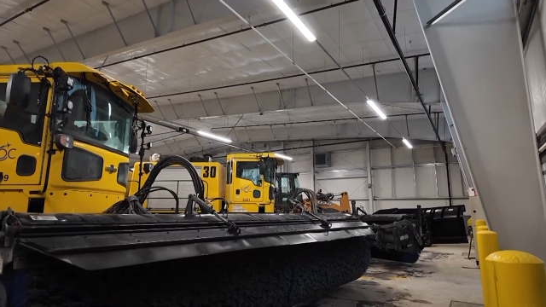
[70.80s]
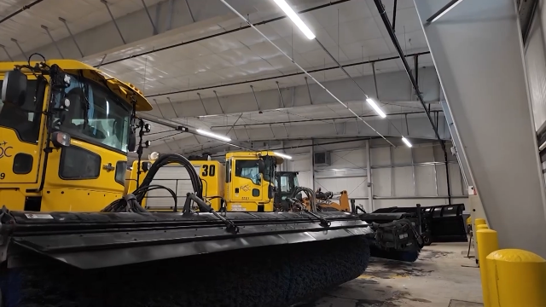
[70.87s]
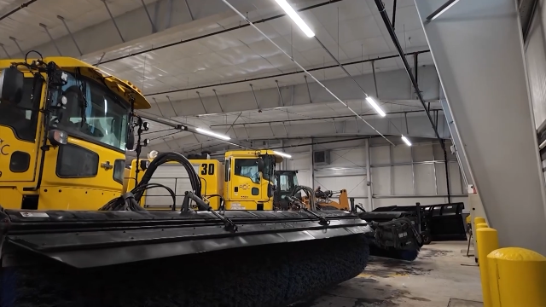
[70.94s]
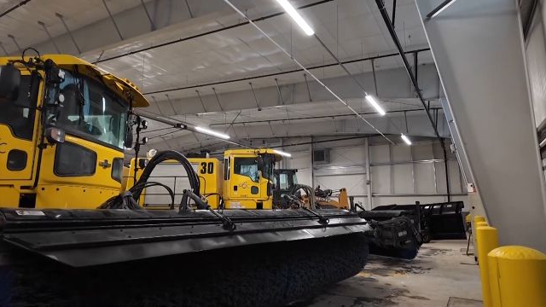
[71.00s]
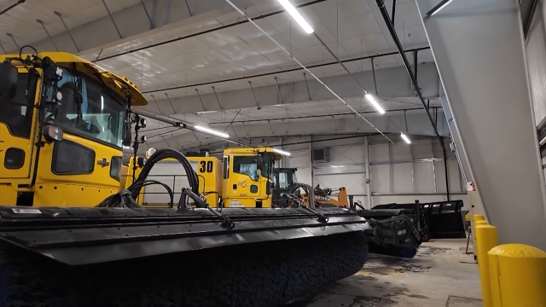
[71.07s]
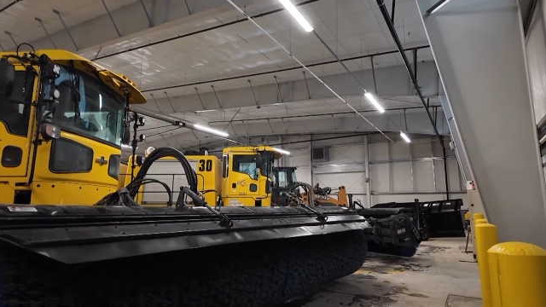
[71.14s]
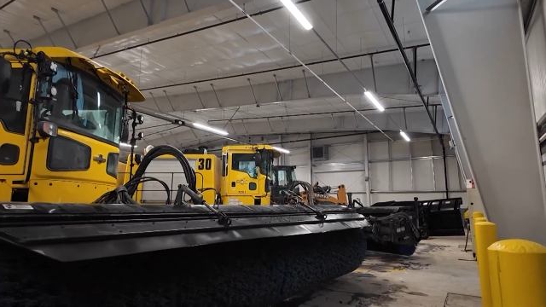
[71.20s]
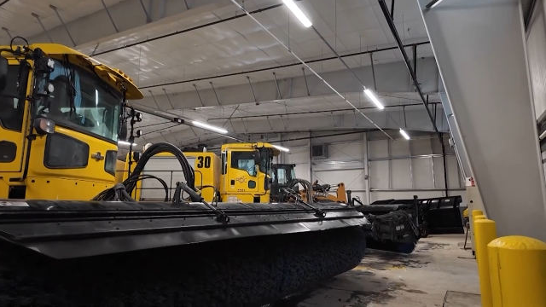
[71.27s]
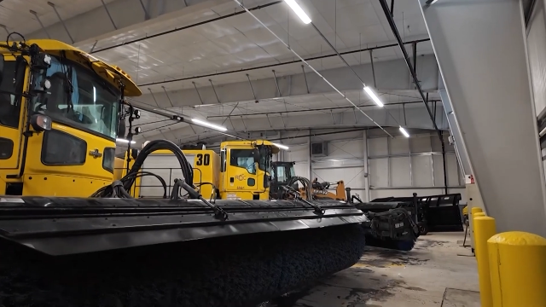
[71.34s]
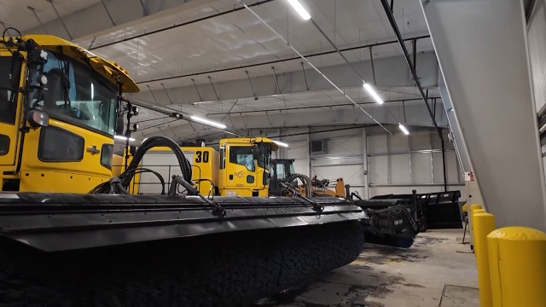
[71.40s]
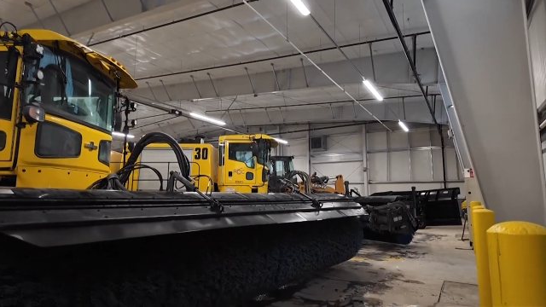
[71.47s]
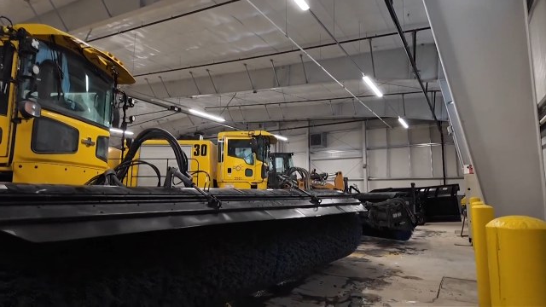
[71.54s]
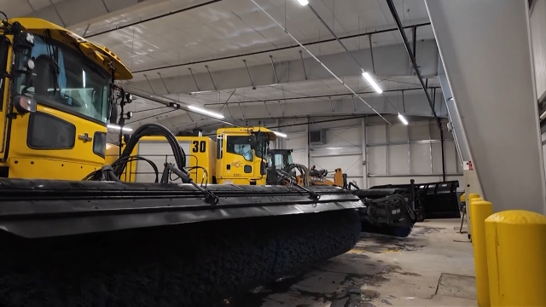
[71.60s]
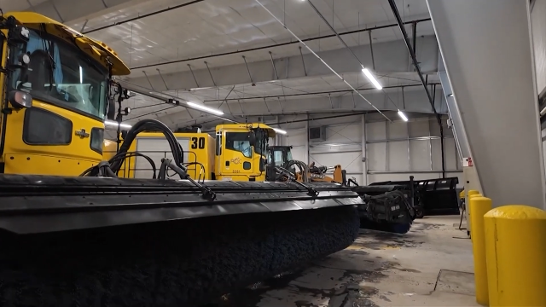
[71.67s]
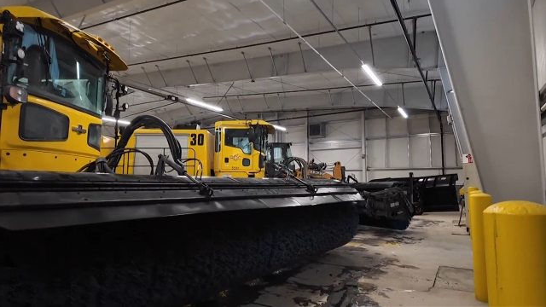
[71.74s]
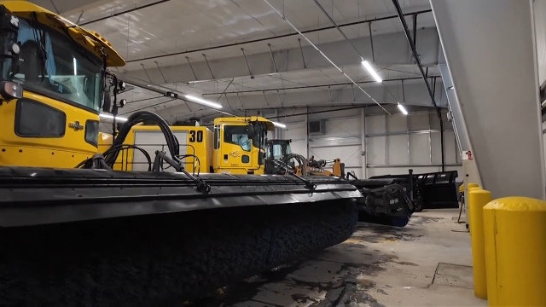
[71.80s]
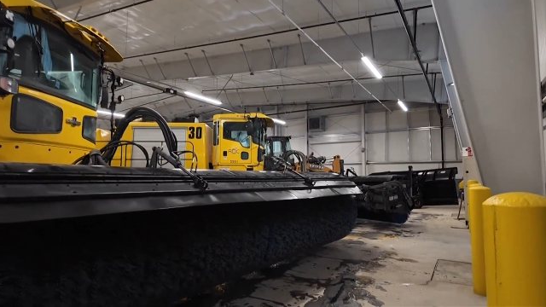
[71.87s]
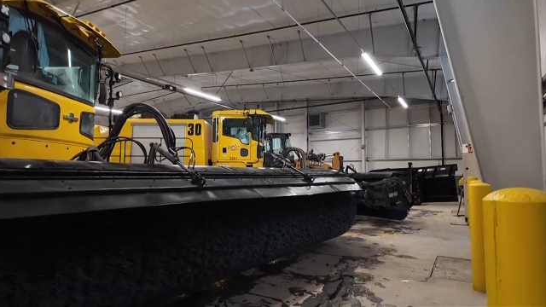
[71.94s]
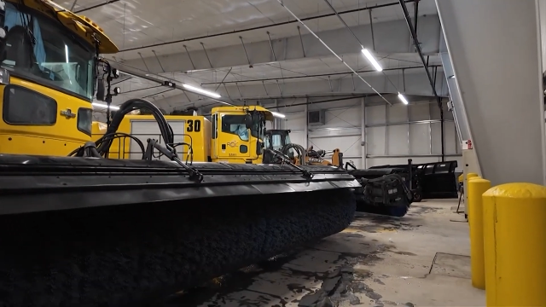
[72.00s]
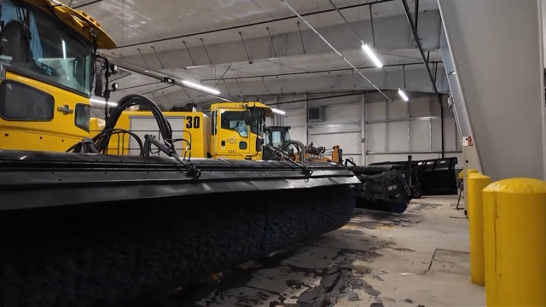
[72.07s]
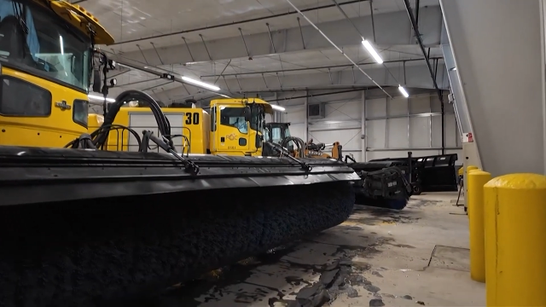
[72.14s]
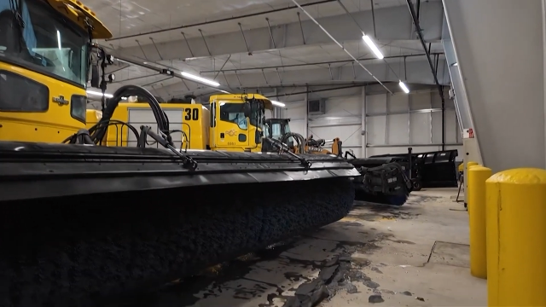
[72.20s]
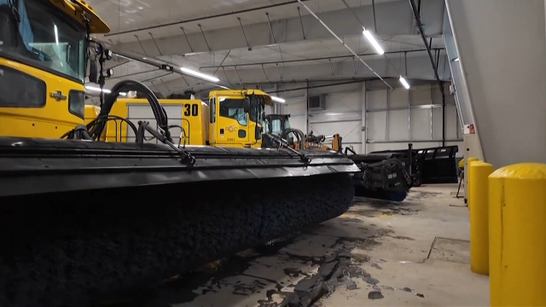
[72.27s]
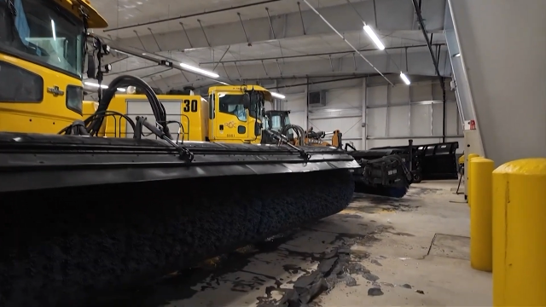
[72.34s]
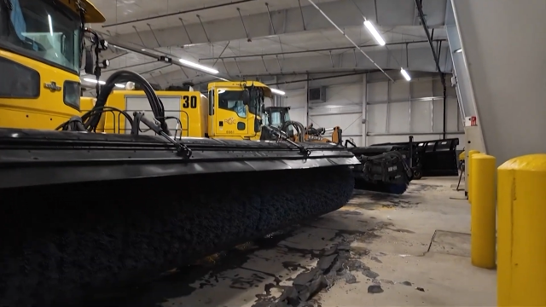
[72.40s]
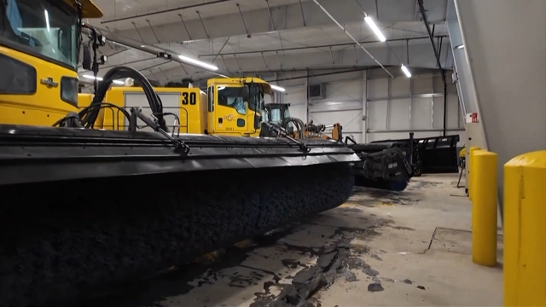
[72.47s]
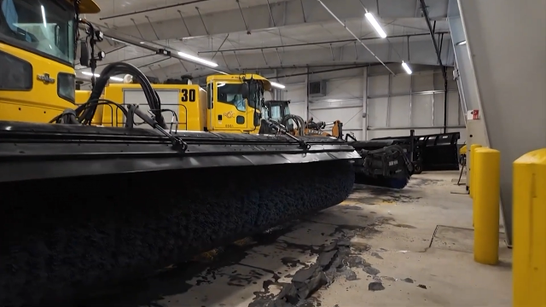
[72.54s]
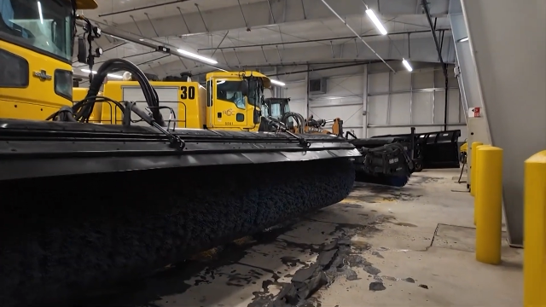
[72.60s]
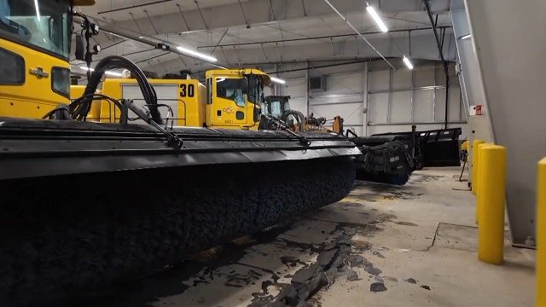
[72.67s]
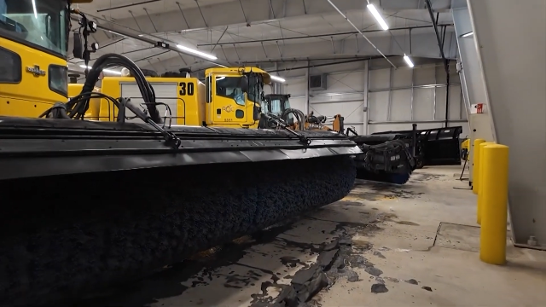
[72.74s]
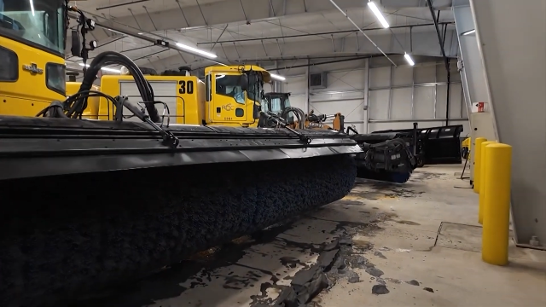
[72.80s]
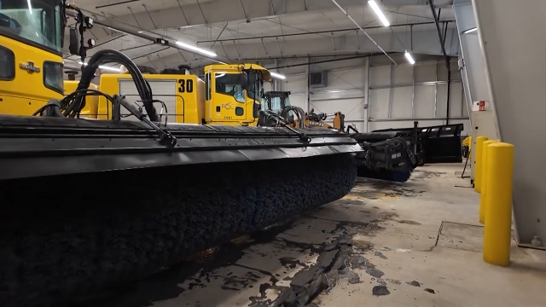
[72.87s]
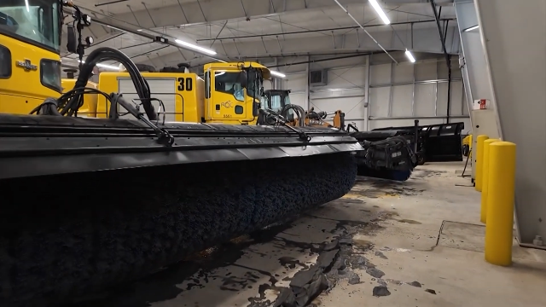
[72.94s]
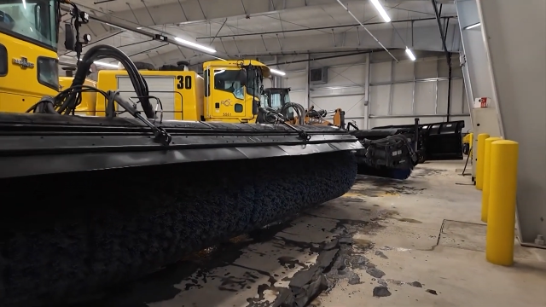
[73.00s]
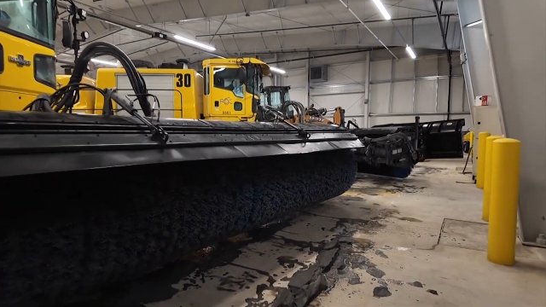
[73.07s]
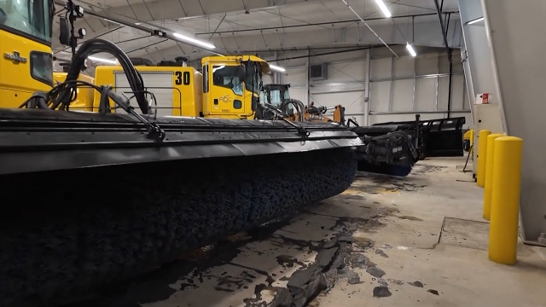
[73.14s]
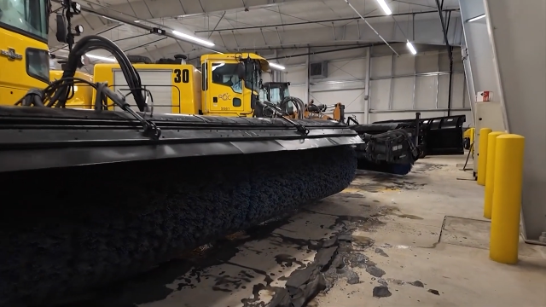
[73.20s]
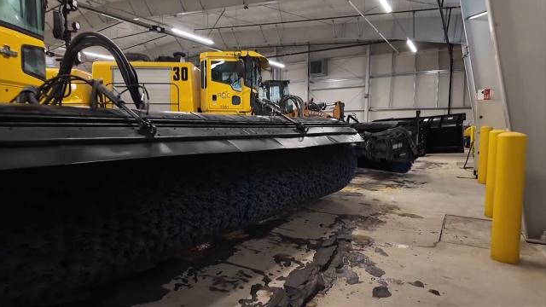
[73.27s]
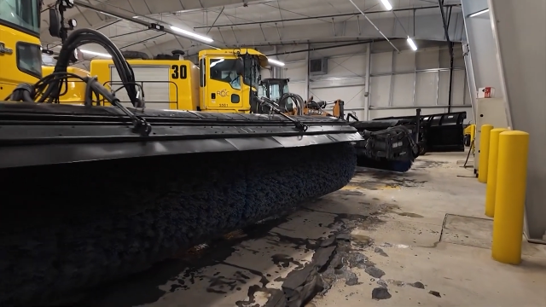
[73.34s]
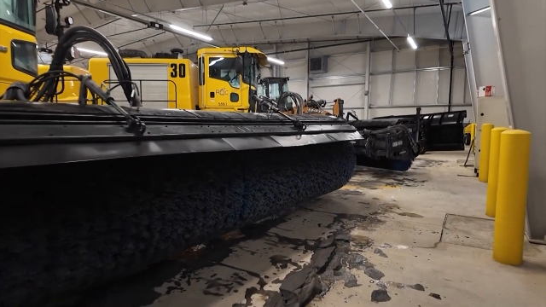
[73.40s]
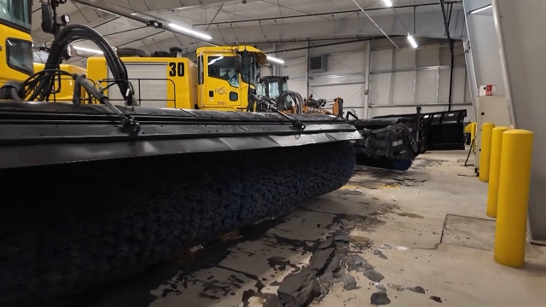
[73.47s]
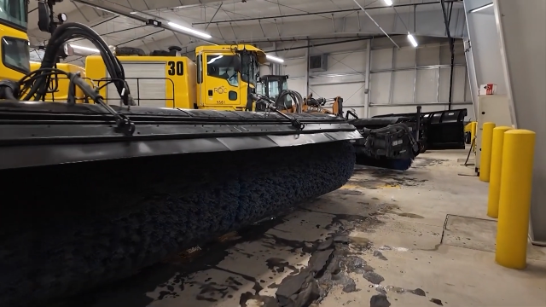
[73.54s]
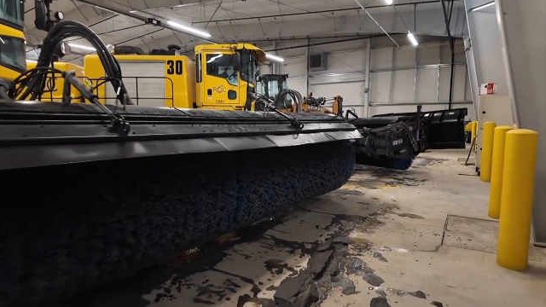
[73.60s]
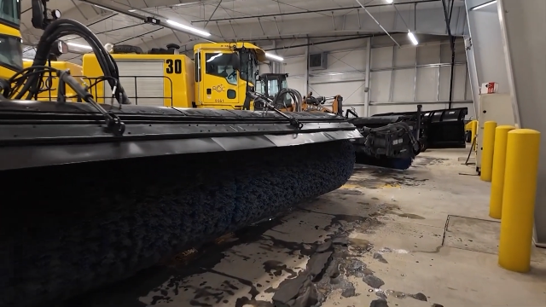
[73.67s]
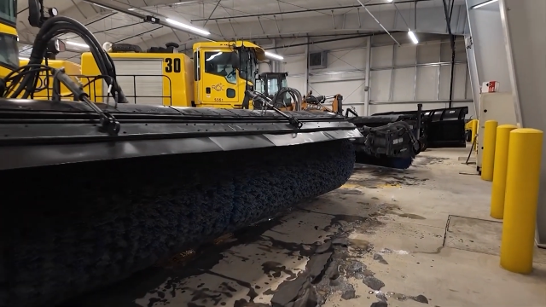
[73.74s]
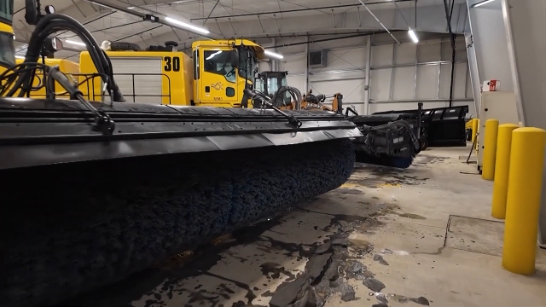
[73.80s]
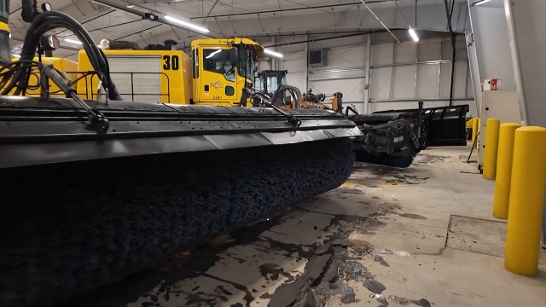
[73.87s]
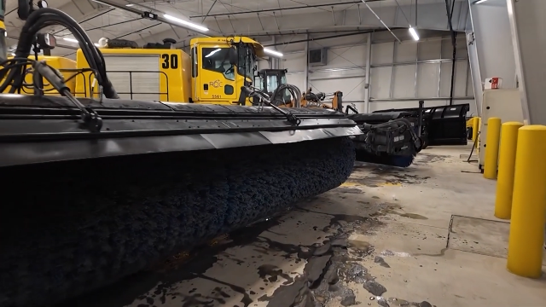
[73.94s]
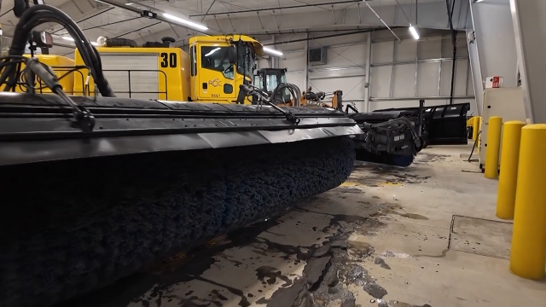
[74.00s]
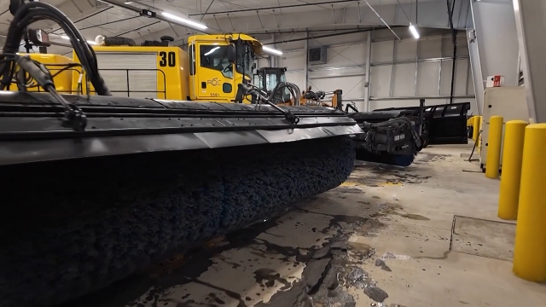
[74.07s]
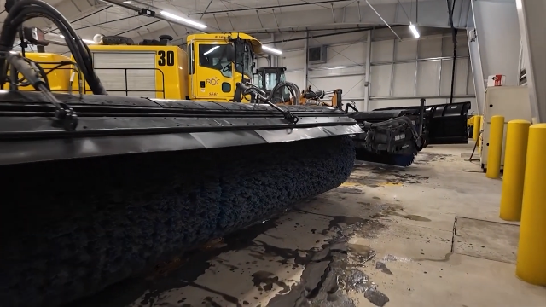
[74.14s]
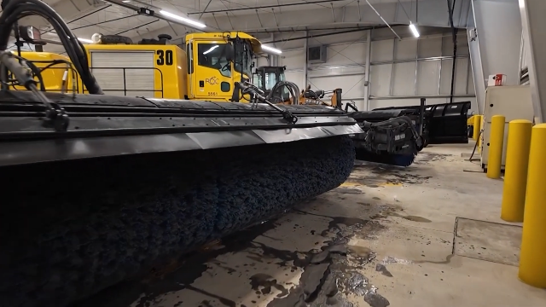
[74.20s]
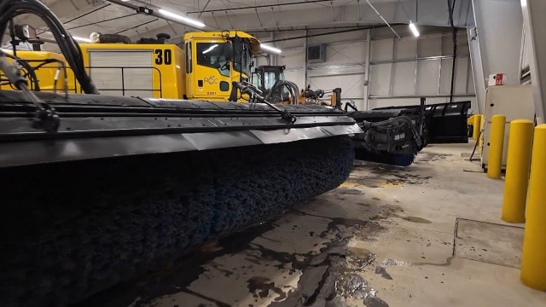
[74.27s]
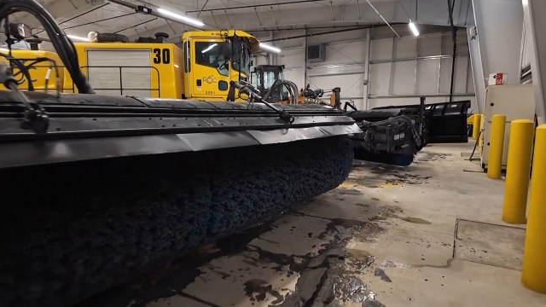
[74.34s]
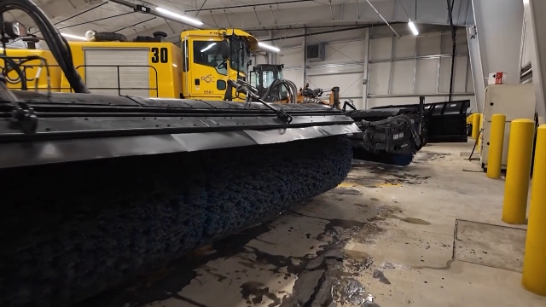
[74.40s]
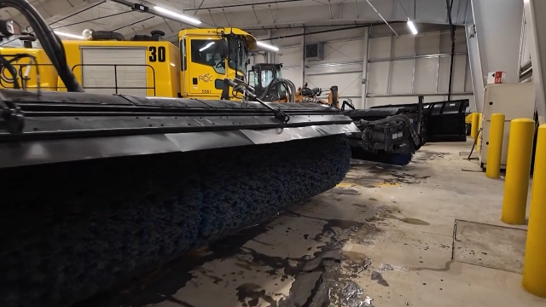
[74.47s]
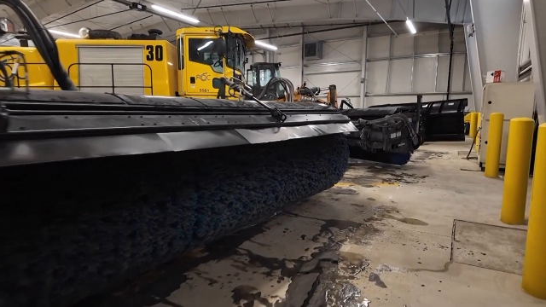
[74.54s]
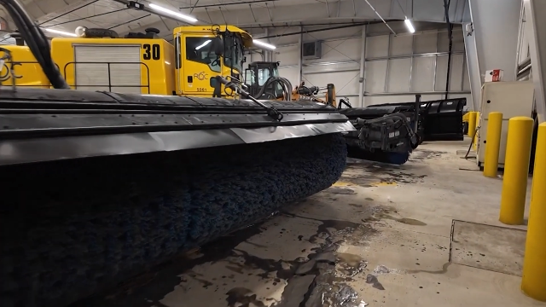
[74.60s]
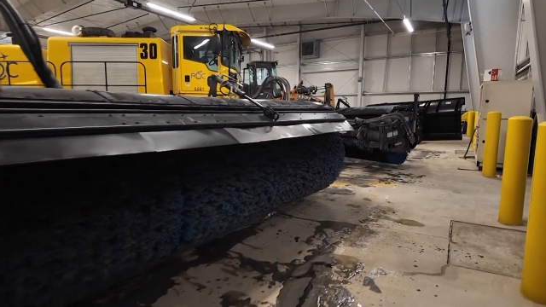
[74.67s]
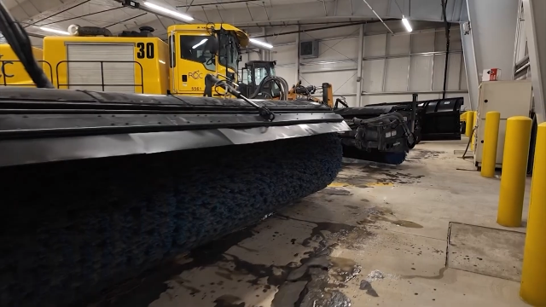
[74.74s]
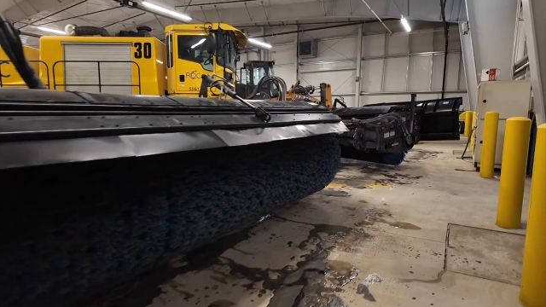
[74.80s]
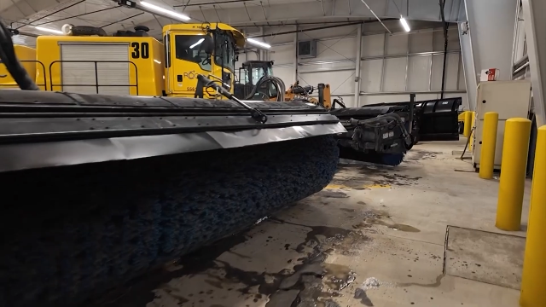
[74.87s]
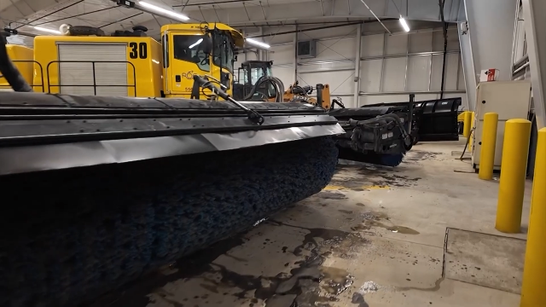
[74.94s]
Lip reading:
[unreadable: no face in view]